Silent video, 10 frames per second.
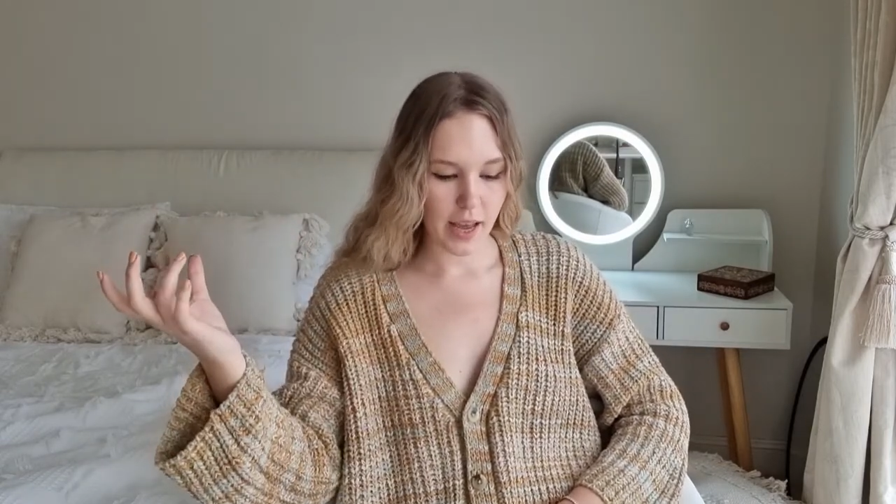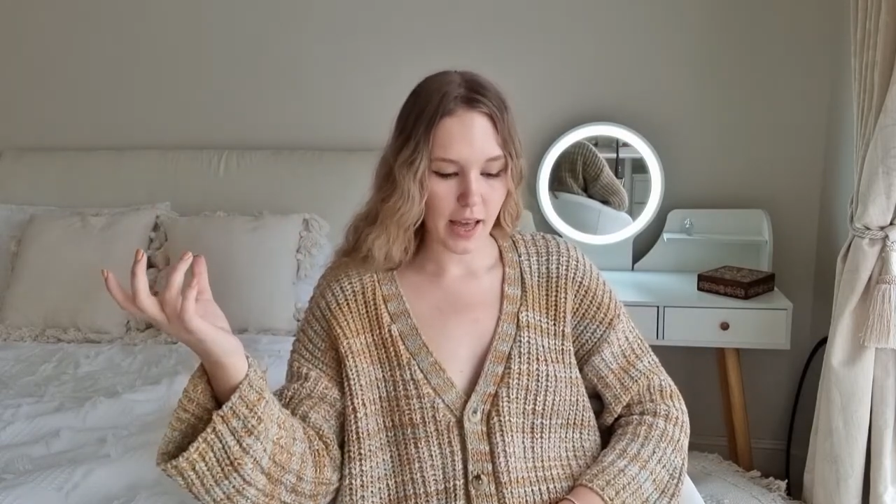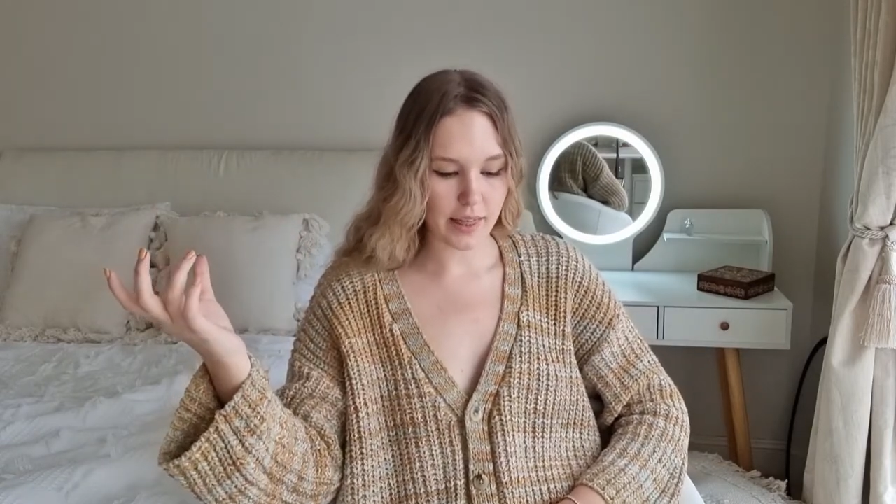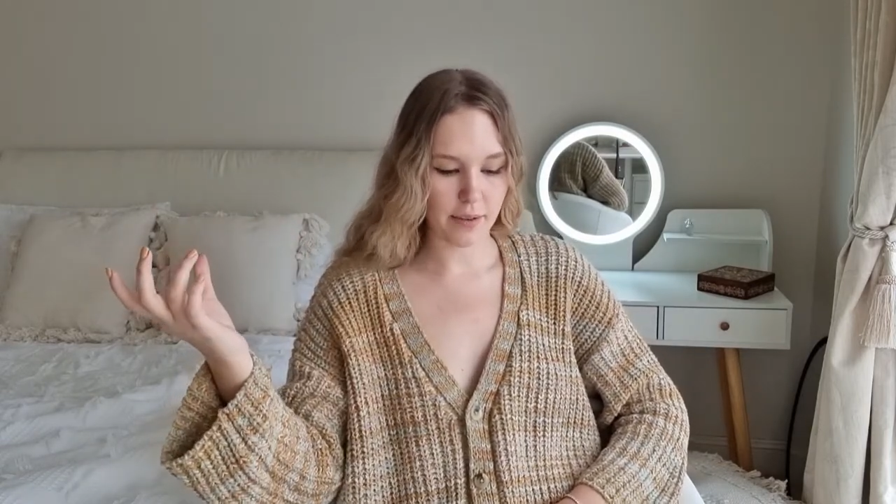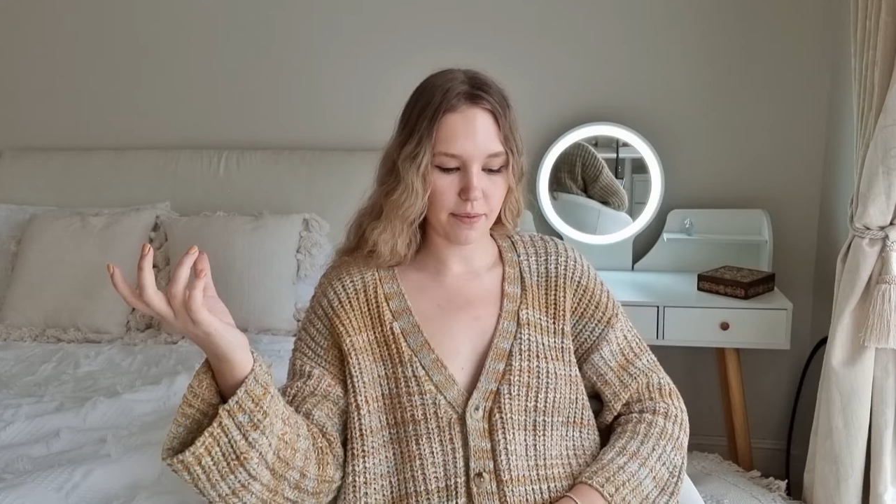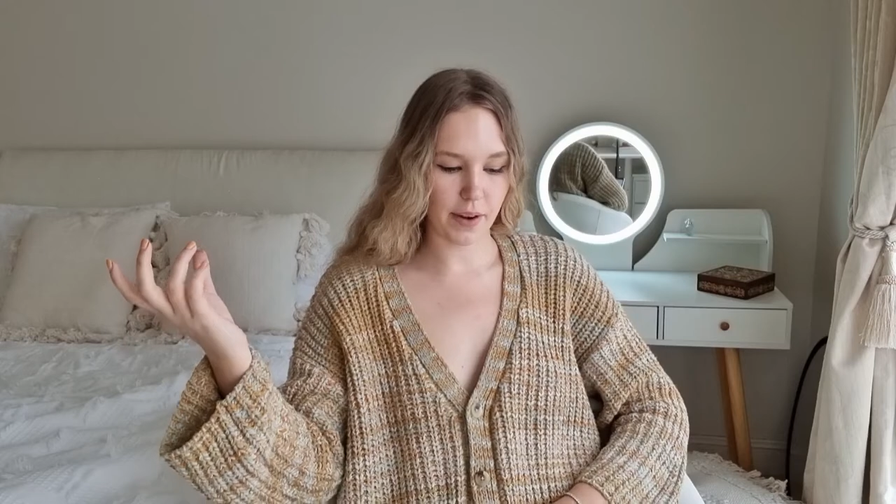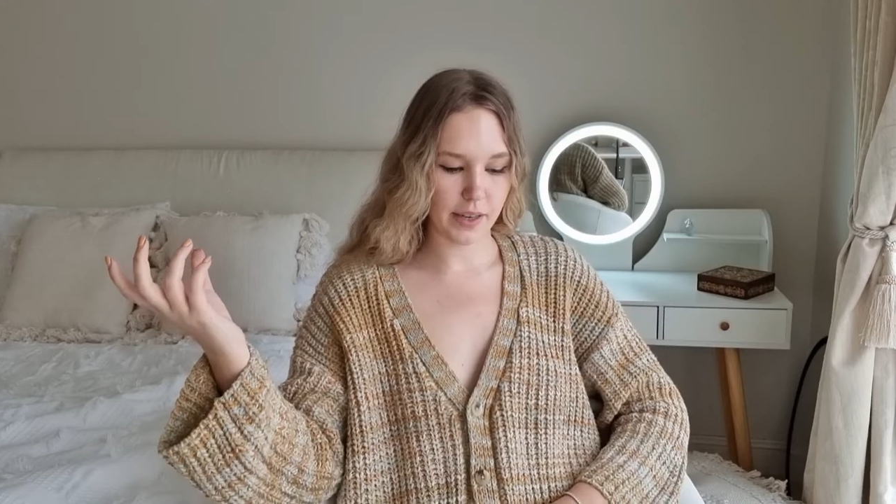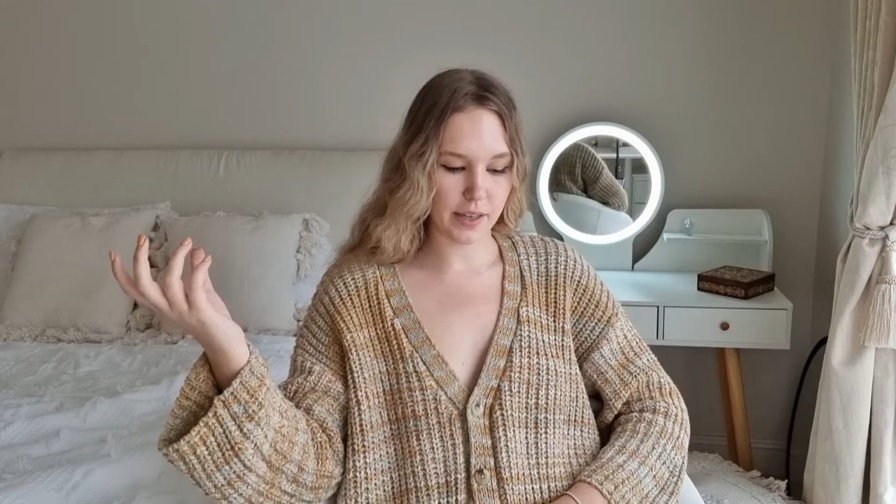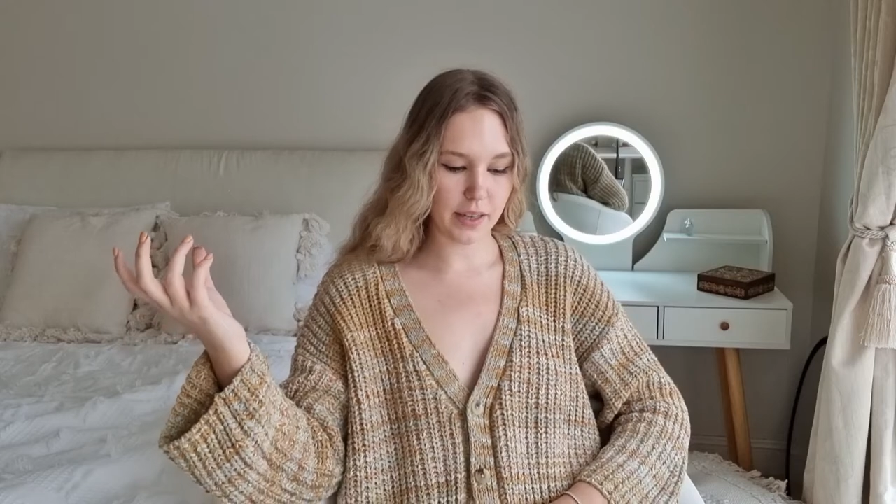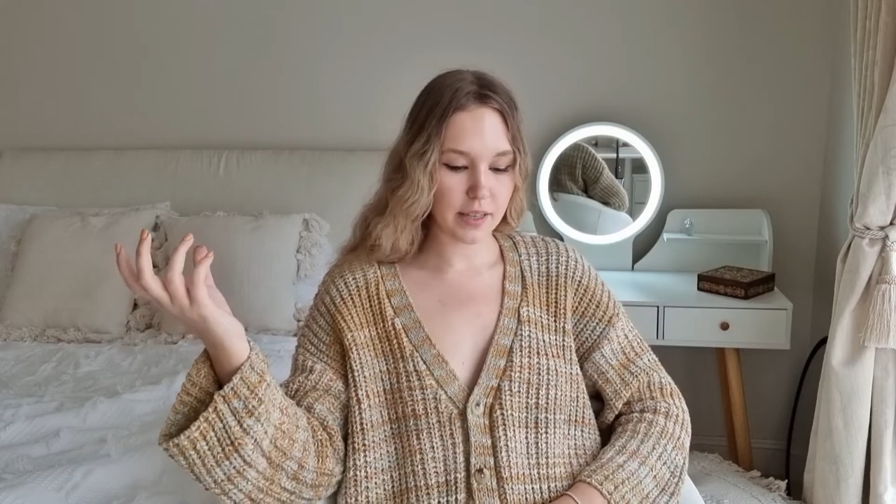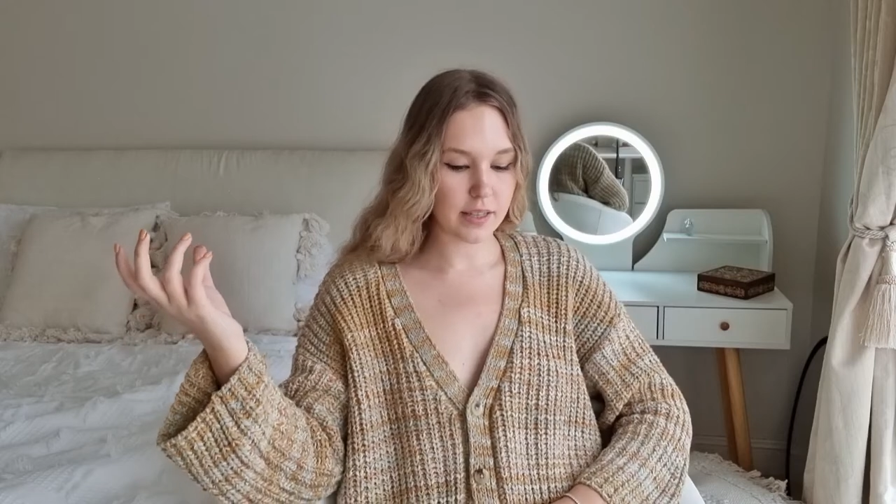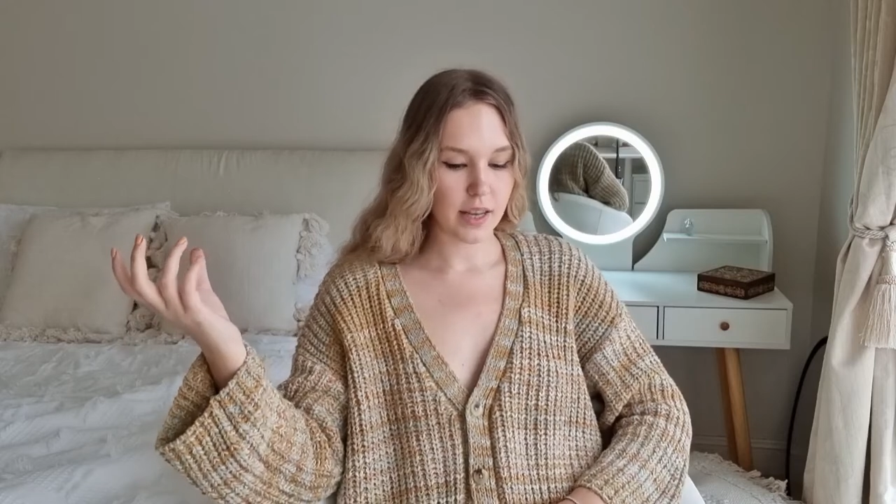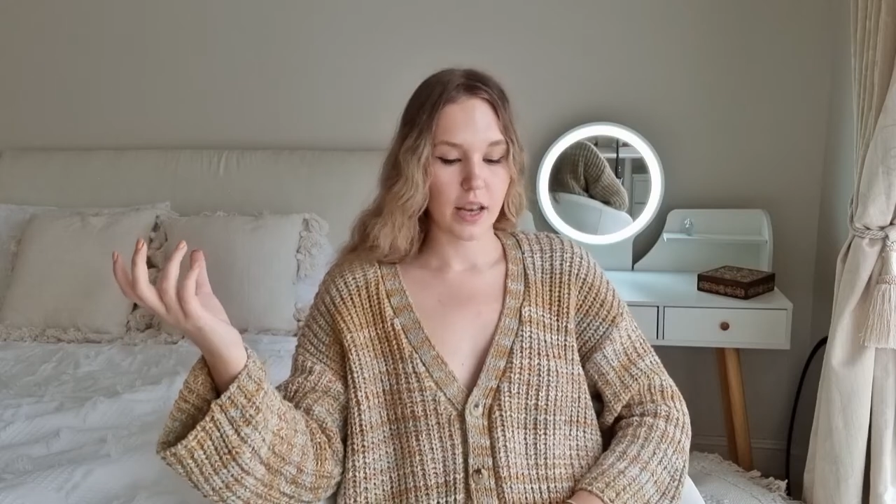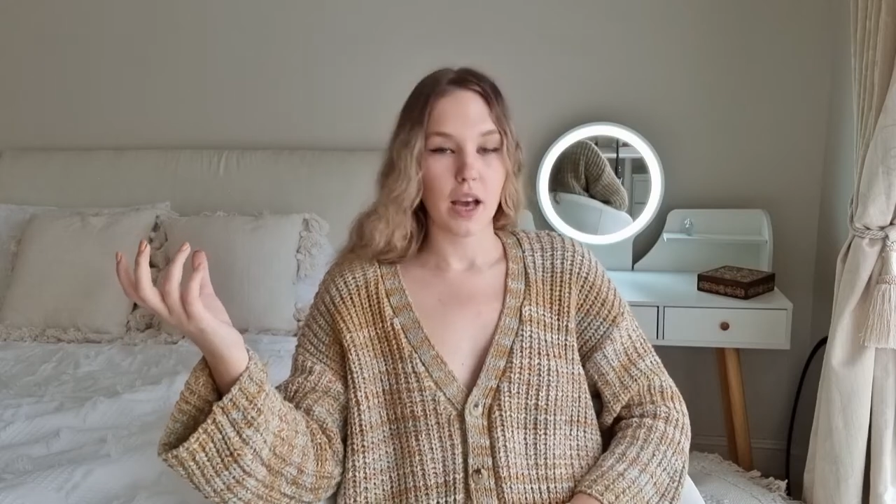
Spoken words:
and the findings,